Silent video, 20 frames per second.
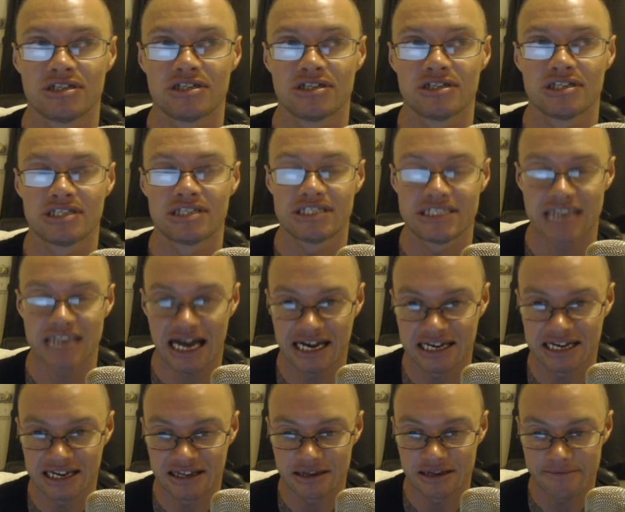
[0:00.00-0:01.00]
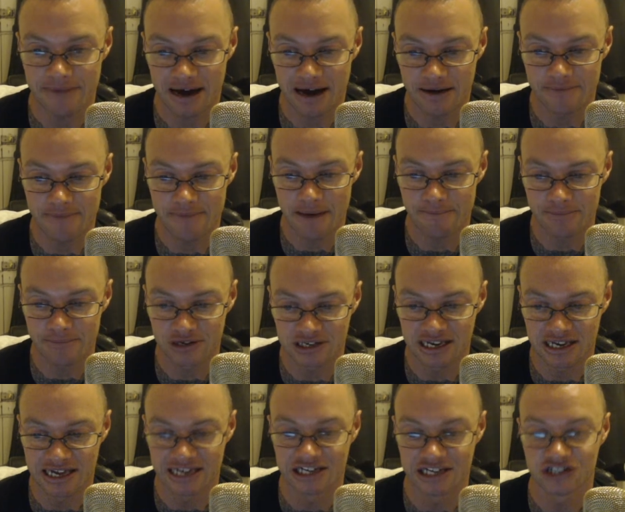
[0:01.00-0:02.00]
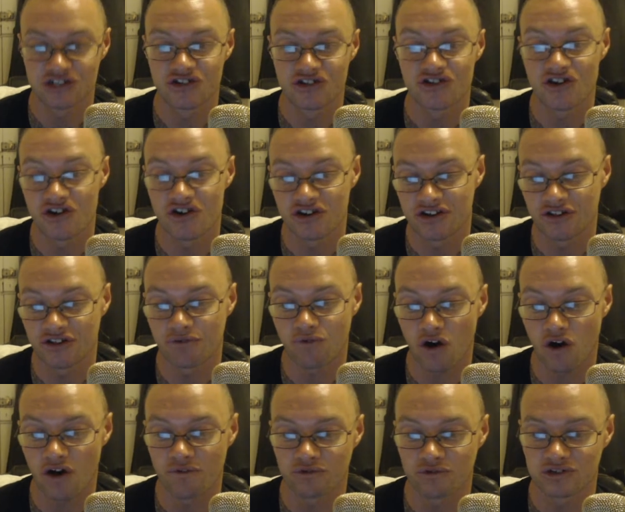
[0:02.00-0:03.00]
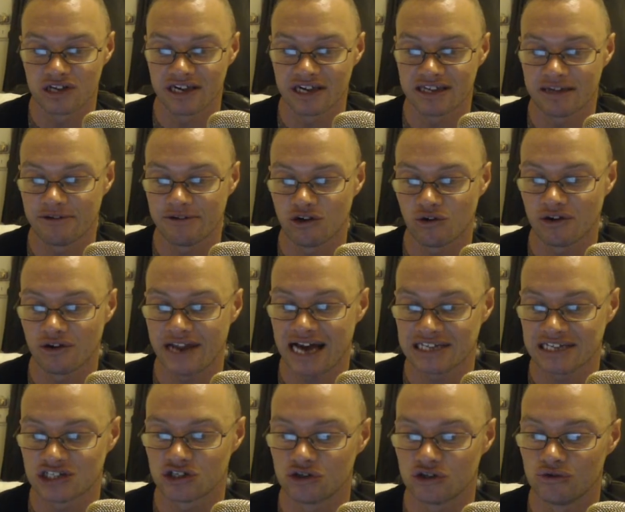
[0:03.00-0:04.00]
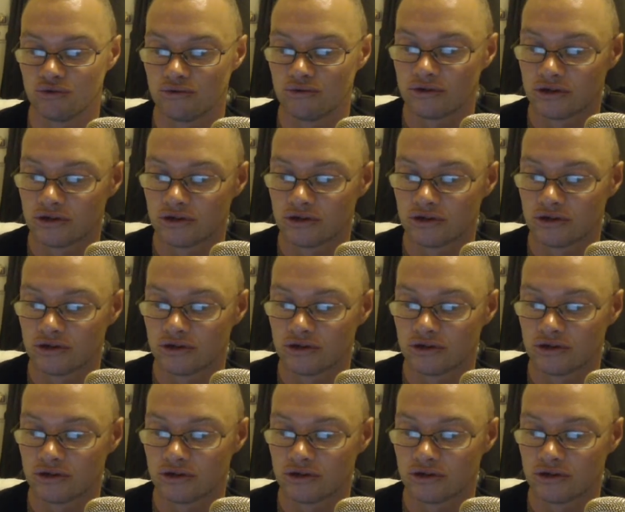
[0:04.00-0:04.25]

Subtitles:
second in the Members League, is third in the Rivals League. And then you've got Nasu,